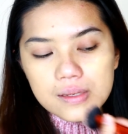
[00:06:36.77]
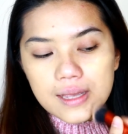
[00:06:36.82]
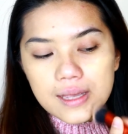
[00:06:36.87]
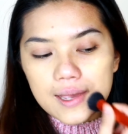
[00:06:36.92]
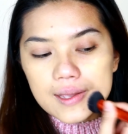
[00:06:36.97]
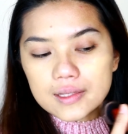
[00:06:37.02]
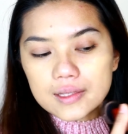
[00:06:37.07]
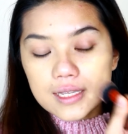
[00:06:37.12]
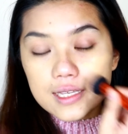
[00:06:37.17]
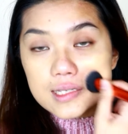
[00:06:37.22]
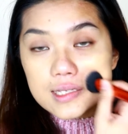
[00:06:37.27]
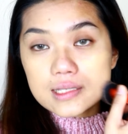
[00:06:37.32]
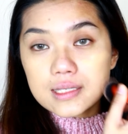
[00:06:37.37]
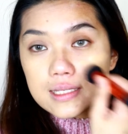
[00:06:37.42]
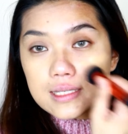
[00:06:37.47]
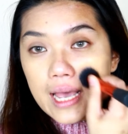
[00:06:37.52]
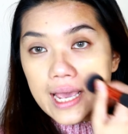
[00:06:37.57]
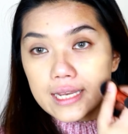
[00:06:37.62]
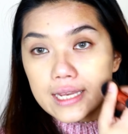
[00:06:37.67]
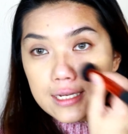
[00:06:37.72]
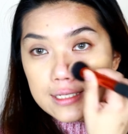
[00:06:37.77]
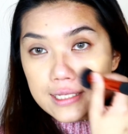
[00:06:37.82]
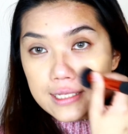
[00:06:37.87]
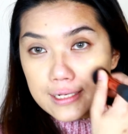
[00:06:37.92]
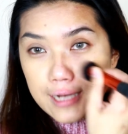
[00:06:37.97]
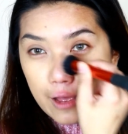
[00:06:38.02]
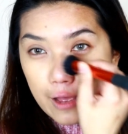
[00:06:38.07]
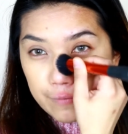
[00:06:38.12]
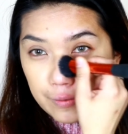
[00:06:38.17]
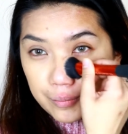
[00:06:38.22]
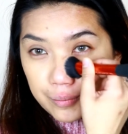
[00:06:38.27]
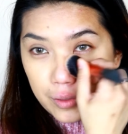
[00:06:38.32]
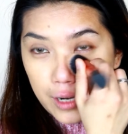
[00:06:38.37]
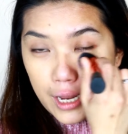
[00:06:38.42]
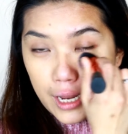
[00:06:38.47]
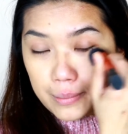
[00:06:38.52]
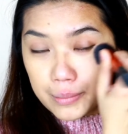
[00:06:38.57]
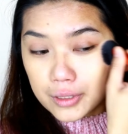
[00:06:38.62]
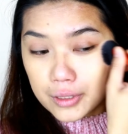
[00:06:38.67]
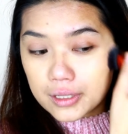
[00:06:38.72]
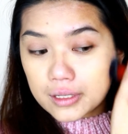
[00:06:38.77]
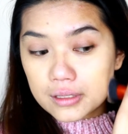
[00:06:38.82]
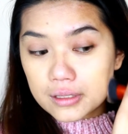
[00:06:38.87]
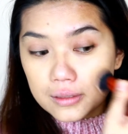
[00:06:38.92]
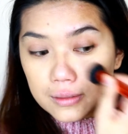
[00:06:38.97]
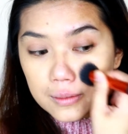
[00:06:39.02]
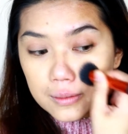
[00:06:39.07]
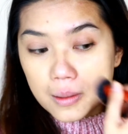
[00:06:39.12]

And this side doesn't have a primer.